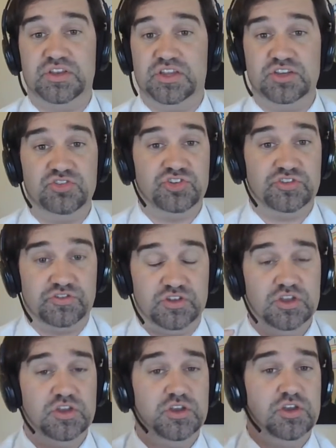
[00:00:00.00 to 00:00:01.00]
Didn't just,
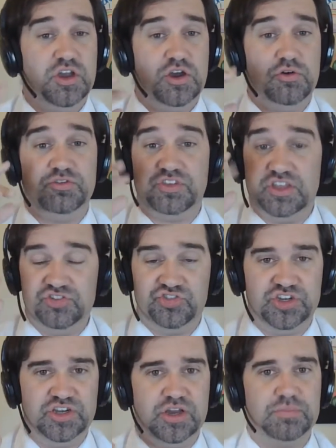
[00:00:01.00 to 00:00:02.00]
oh, it's
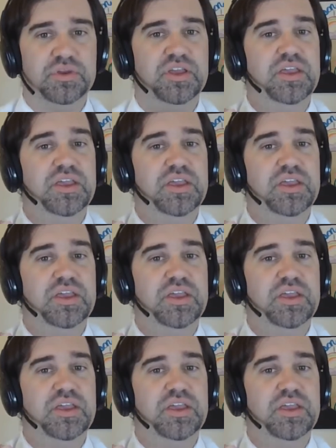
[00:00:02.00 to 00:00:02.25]
inching up.